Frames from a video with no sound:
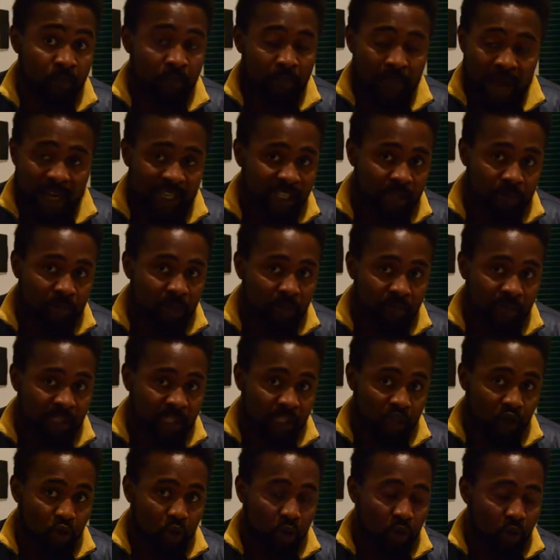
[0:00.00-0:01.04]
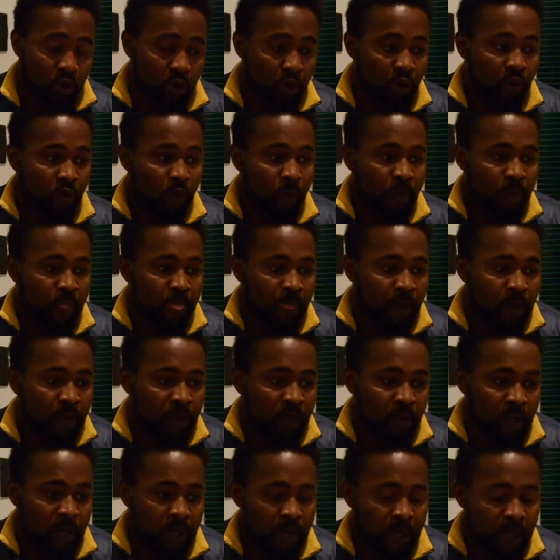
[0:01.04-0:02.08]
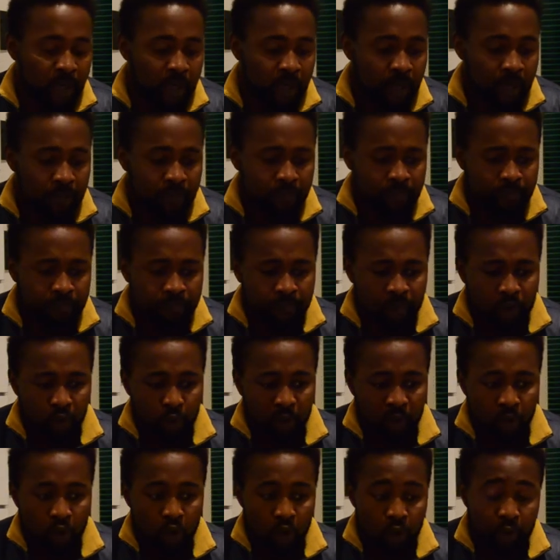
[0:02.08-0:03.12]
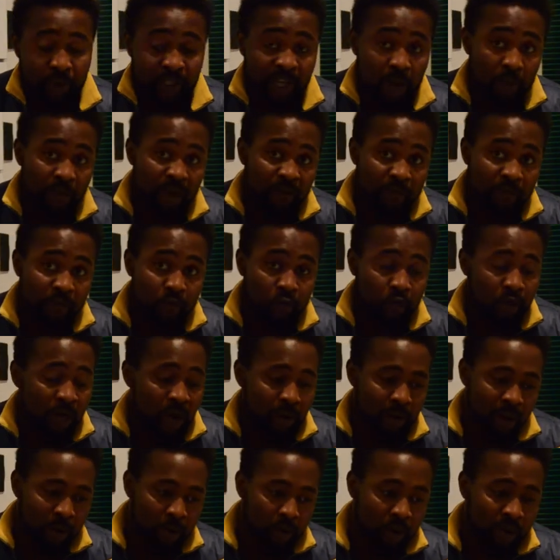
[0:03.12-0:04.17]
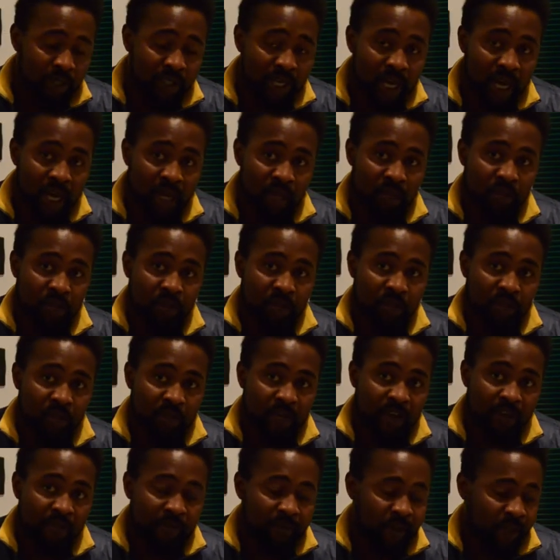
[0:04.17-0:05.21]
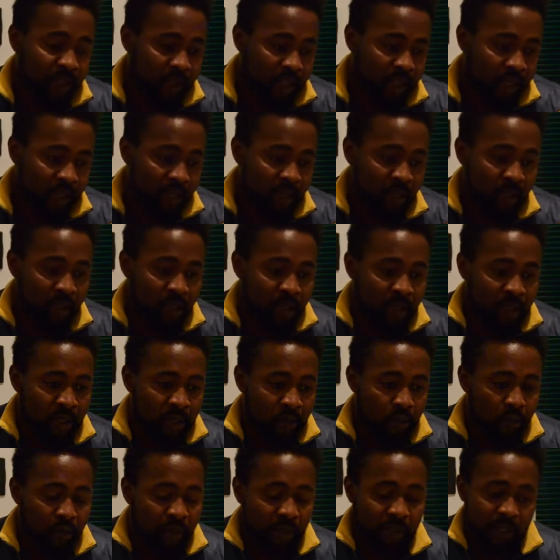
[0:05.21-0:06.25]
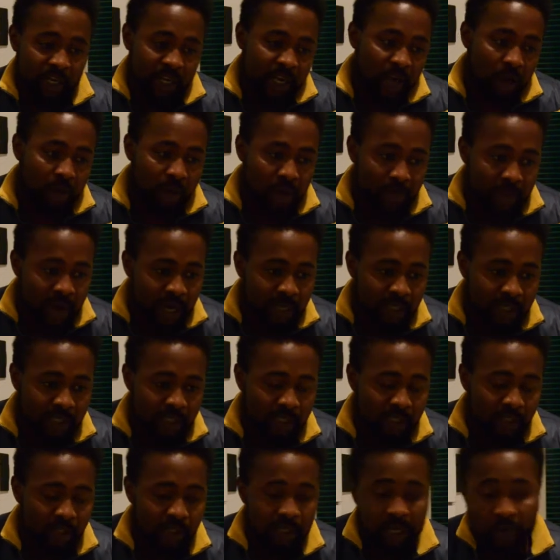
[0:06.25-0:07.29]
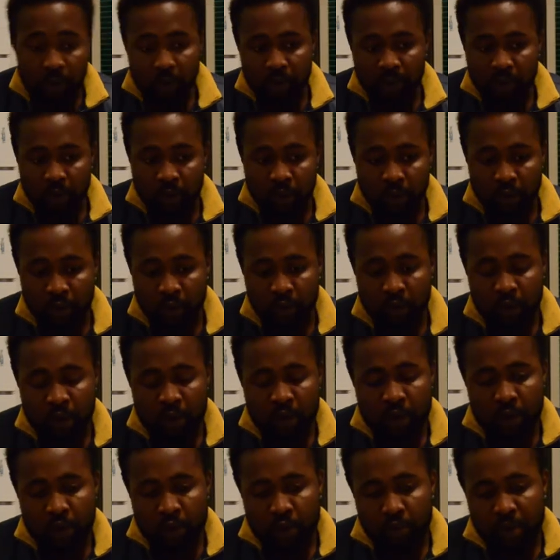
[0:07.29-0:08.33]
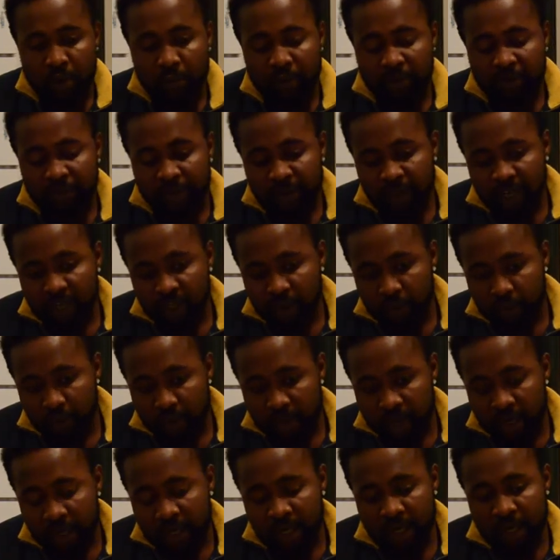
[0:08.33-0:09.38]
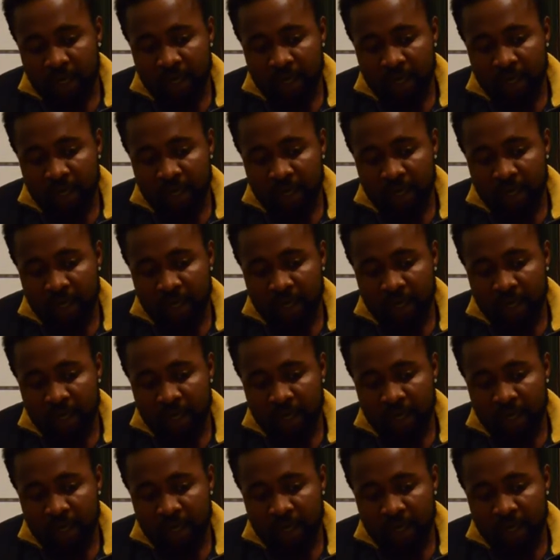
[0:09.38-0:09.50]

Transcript: maximum six o'clock. Um, we go with our food, our water, everything. We take our bicycle, then we go. When we finish work,